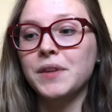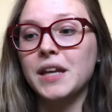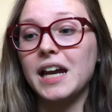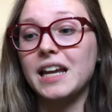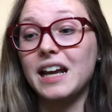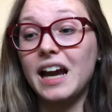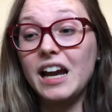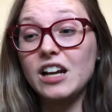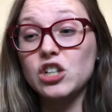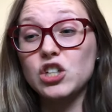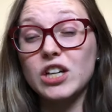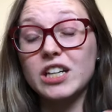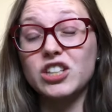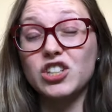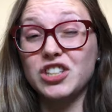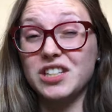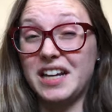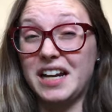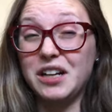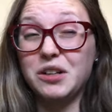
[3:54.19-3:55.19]
And I actually
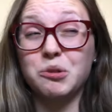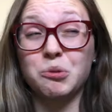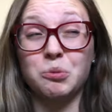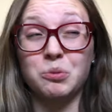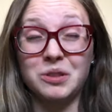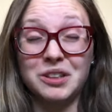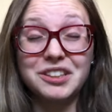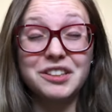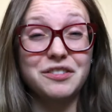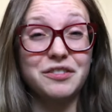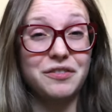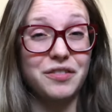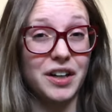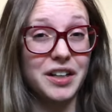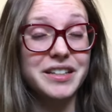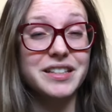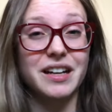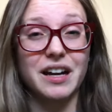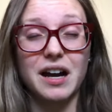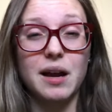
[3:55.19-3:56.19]
just had a really
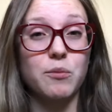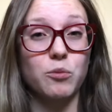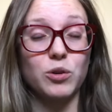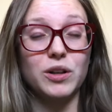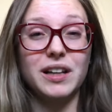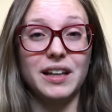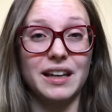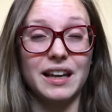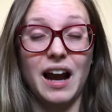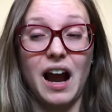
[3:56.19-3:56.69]
fun time reading it.